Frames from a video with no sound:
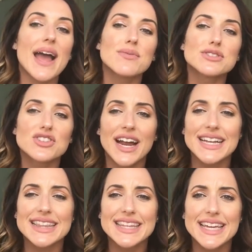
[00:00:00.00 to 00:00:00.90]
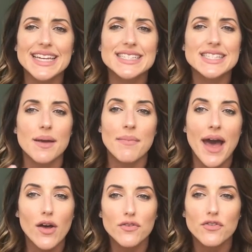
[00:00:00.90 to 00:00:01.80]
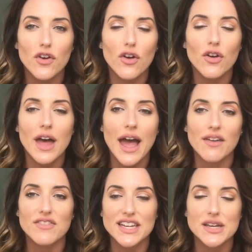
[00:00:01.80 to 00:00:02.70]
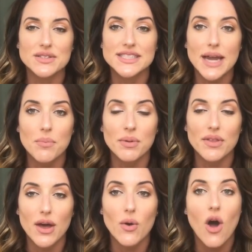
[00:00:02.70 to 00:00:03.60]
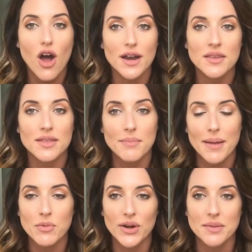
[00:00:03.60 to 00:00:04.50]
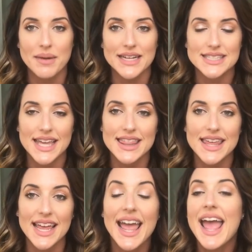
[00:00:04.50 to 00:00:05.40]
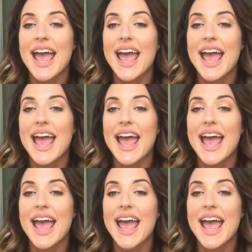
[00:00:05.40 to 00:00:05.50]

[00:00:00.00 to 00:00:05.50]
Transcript: I will try to link some helpful uh, videos down below on the My Morning Basket thing.